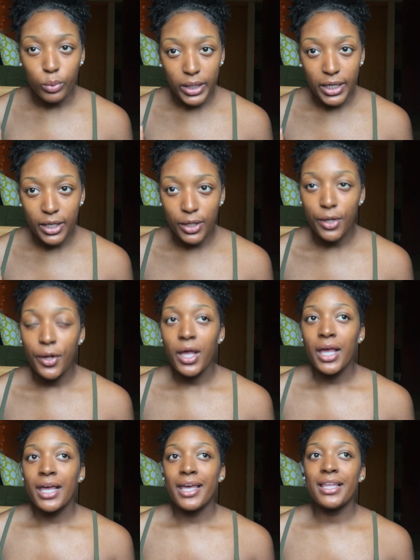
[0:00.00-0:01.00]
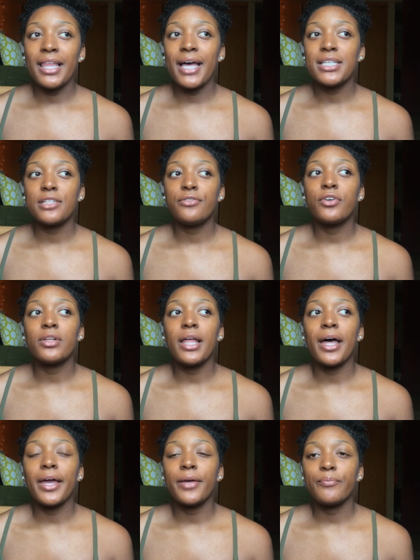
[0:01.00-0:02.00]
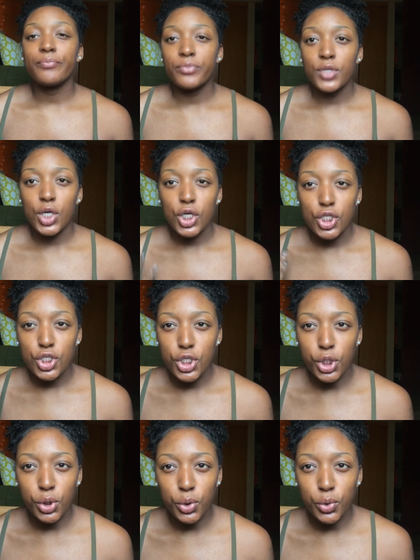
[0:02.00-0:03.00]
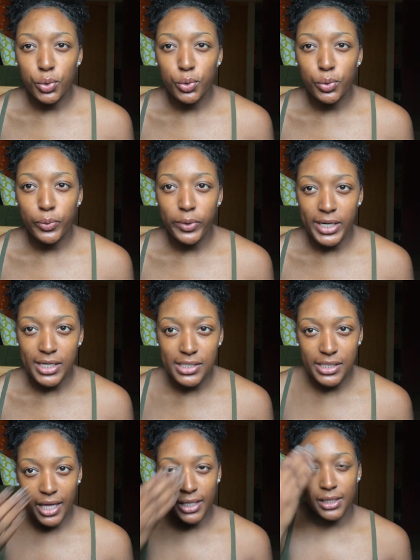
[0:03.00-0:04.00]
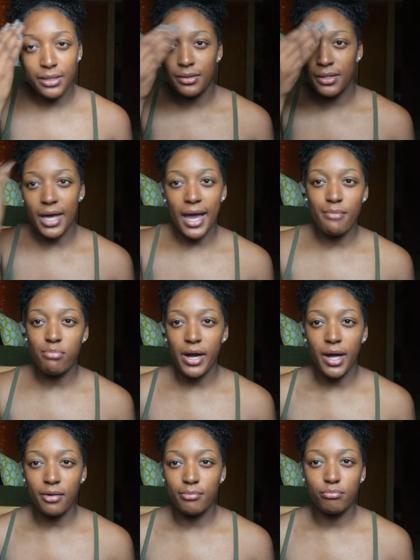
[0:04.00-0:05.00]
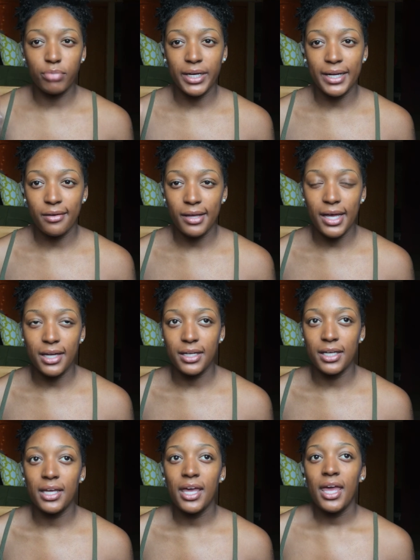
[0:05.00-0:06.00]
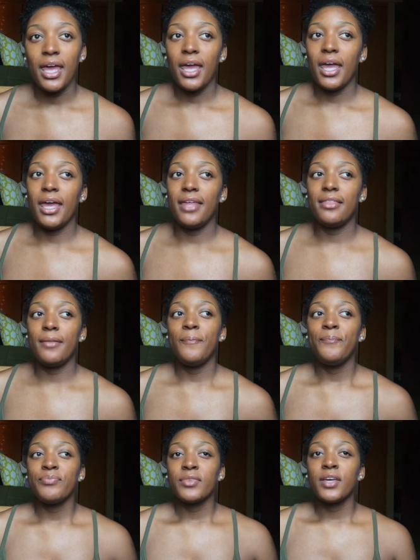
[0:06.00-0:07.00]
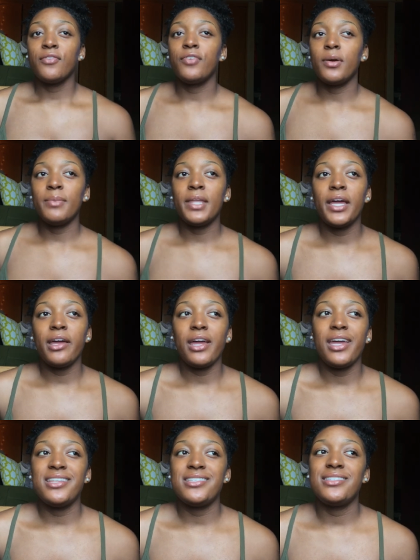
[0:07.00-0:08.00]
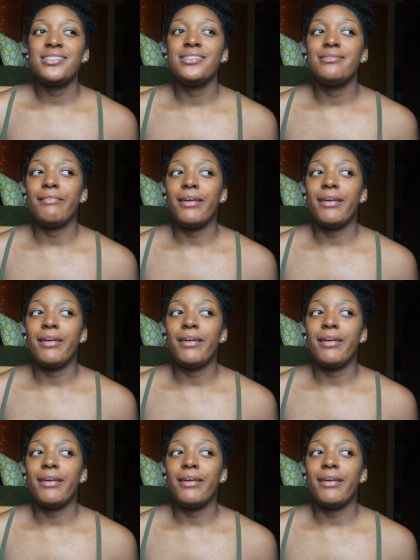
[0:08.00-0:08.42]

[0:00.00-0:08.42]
week, it lasted for like 2 weeks, like the eyebrow breakout acne. And from there it just